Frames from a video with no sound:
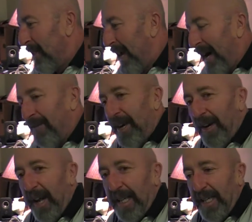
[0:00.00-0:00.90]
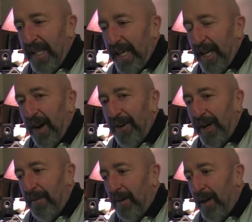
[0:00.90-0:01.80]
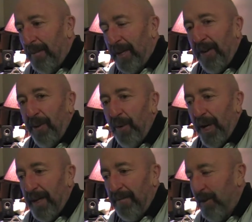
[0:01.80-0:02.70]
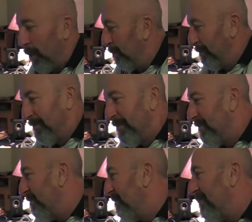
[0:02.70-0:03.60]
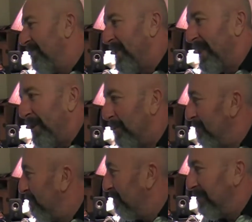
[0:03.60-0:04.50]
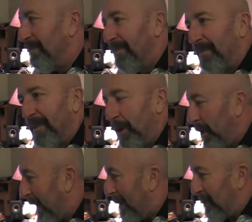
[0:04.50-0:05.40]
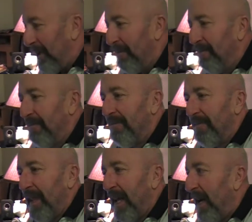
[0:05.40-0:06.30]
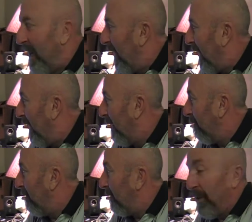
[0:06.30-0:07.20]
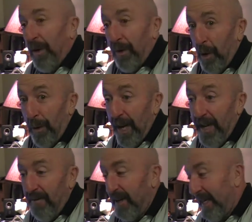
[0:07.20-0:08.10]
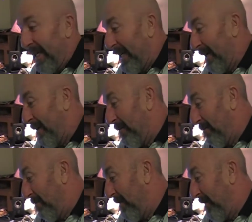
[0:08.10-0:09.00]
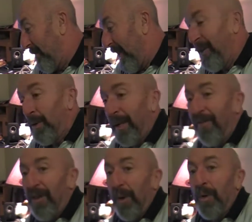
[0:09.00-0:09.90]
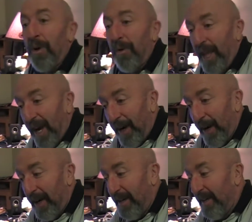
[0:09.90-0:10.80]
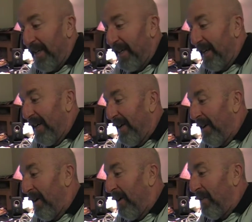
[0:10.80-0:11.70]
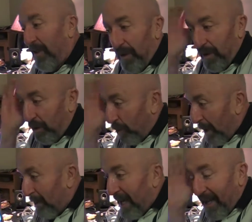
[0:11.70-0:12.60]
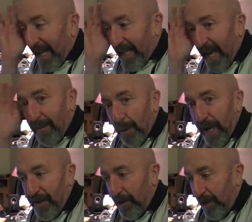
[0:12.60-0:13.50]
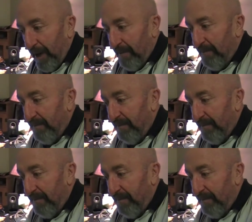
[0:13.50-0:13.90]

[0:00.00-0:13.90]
I figured I'd get a hard time uh, because I'm white. Nope. Nope. Totally opposite. Uh, Norway, um, they don't even know you're there to just walk by like they have blinders on.